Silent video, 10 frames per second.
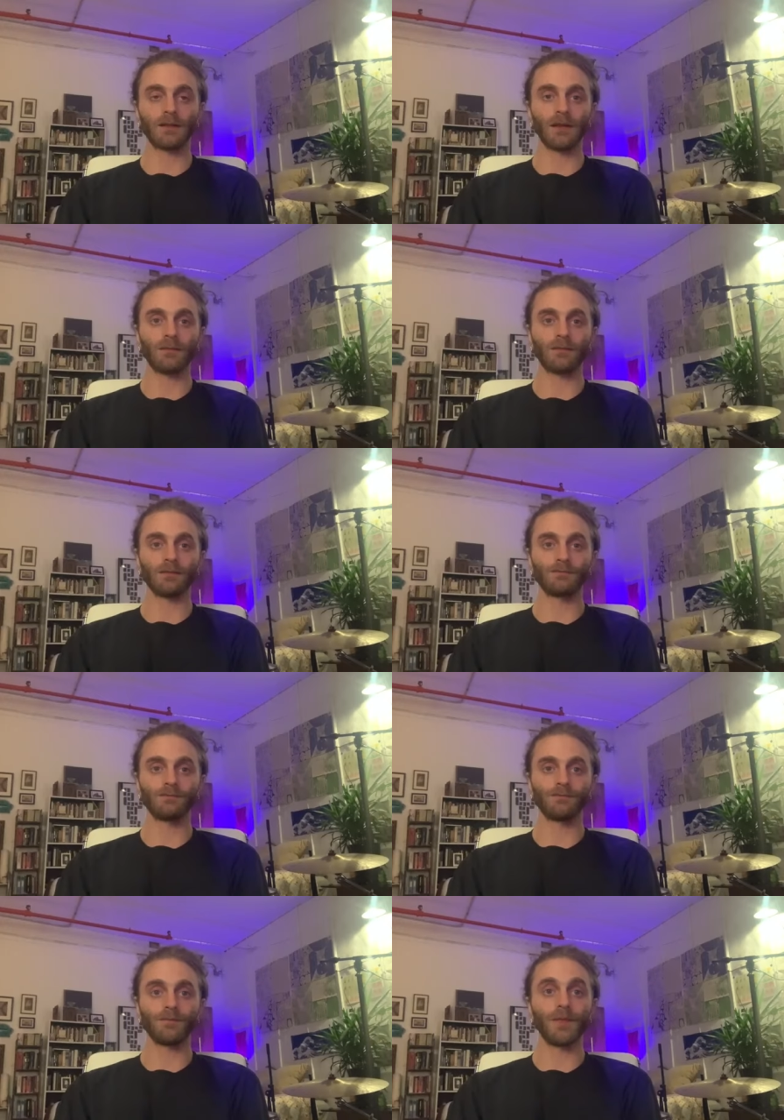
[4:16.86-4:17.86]
safe.
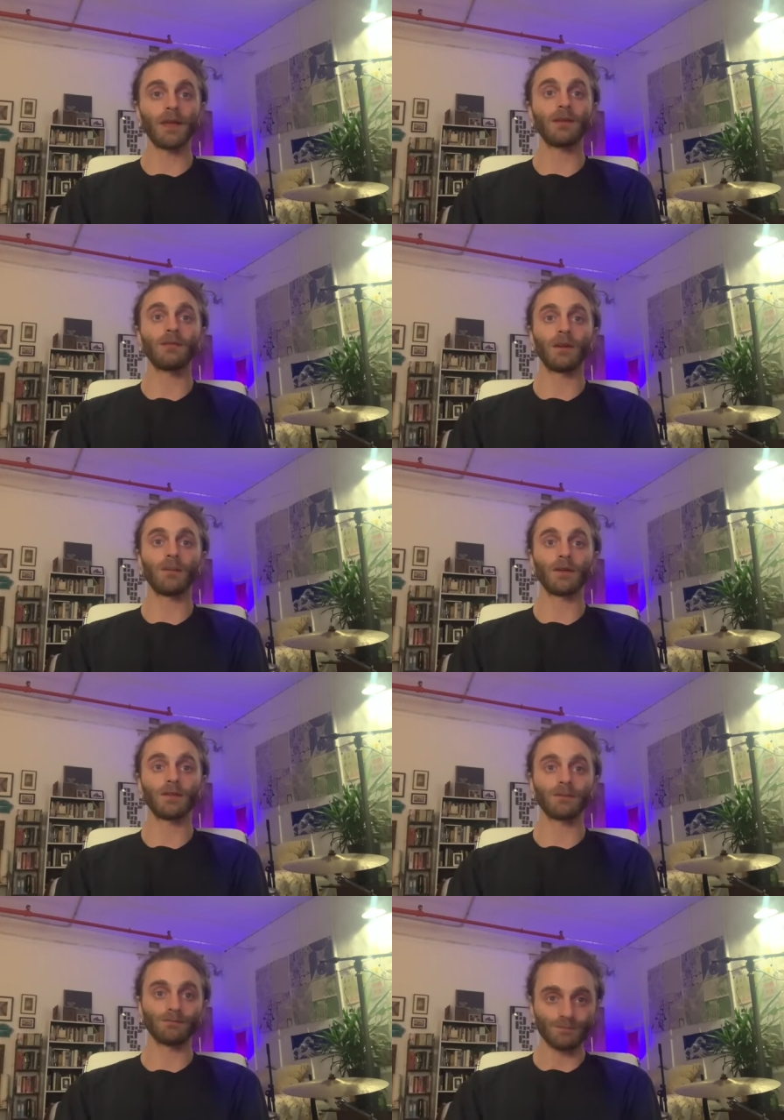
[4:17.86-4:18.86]
Thank you very
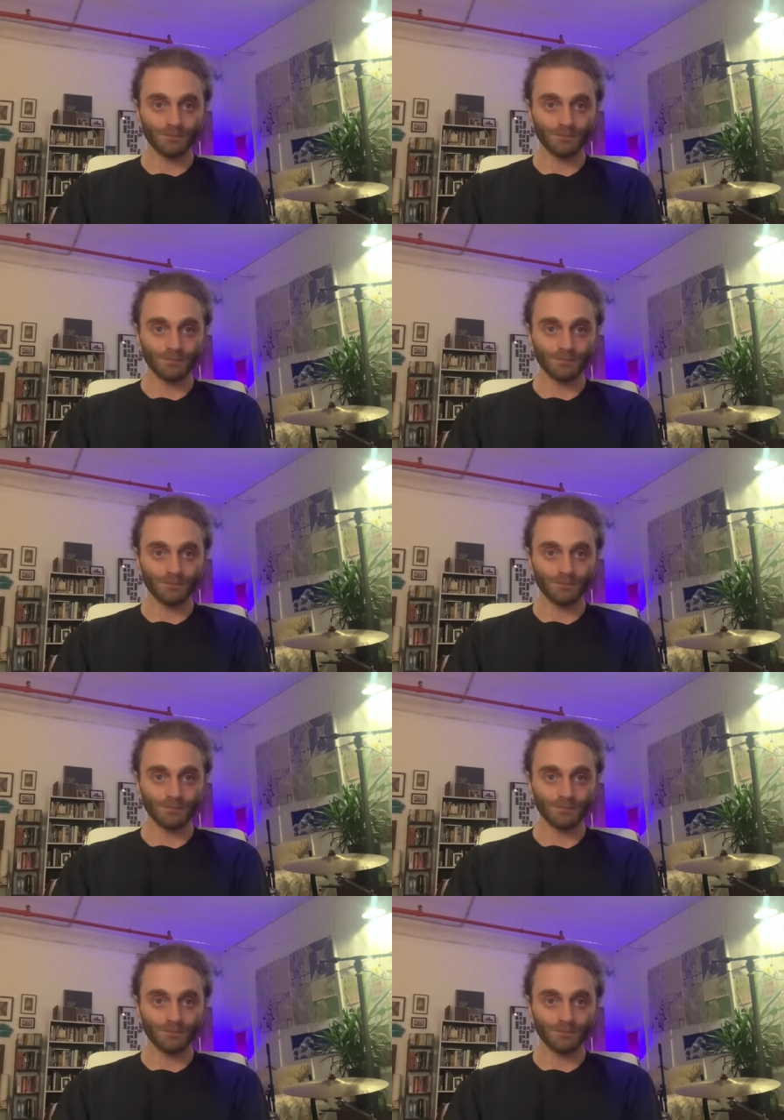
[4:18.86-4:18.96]
much.